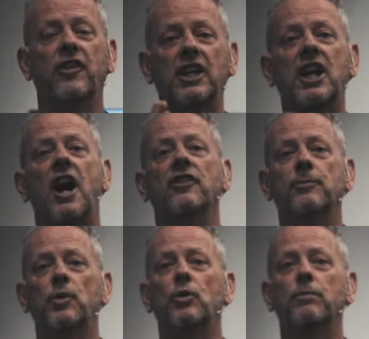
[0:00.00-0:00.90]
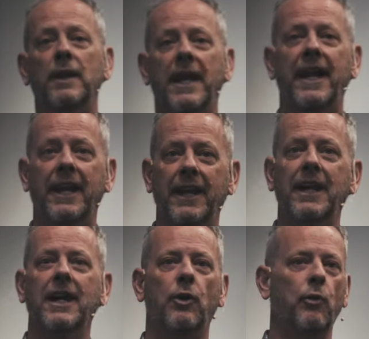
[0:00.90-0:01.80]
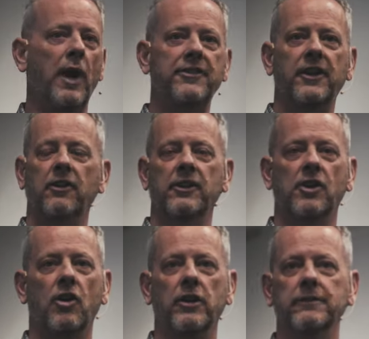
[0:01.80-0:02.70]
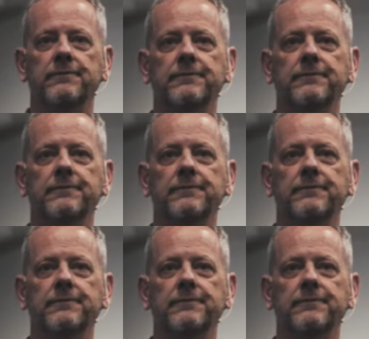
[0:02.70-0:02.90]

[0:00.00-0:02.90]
the gospel plan right there in the garden.